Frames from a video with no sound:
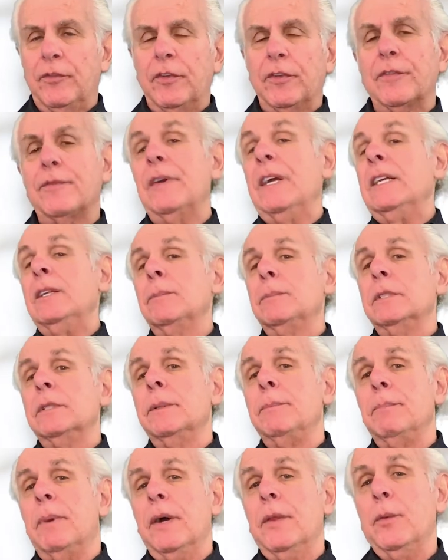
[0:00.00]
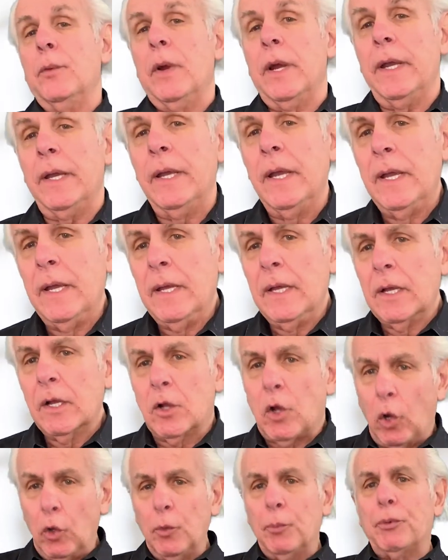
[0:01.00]
It's available in, by the way,
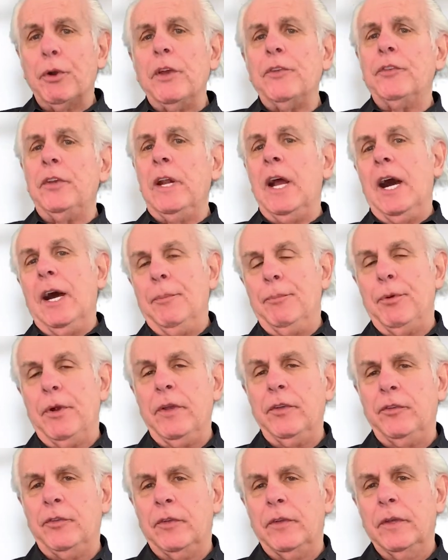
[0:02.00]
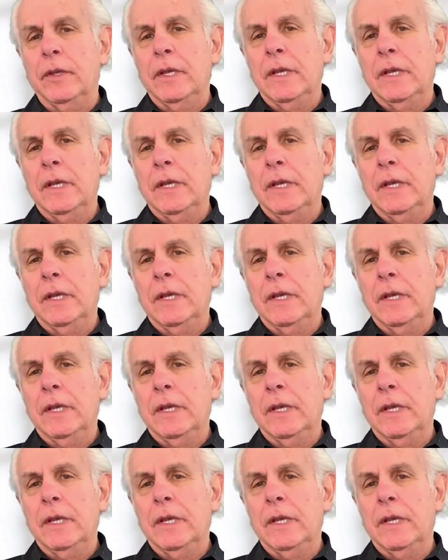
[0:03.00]
cold press and hot press,